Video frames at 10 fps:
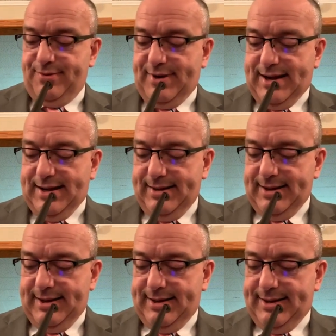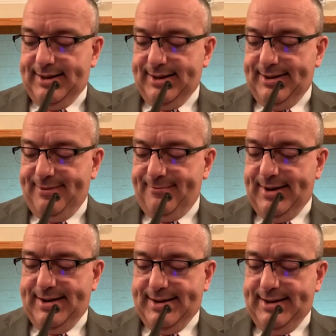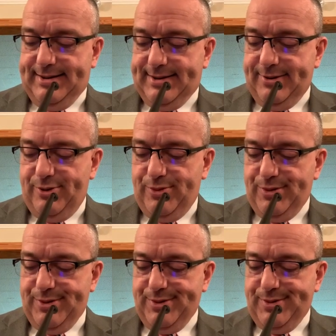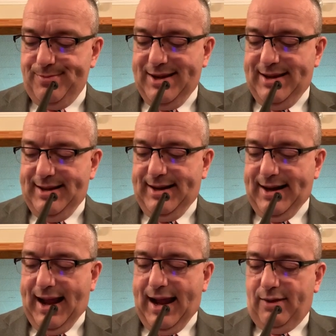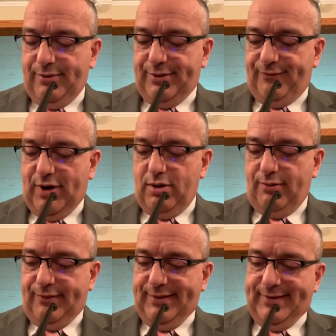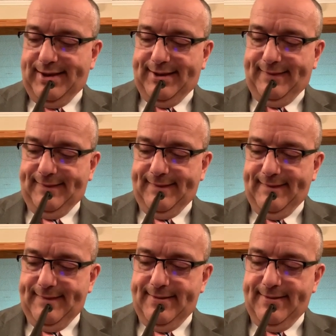One thing that we need to be getting out to folks is this.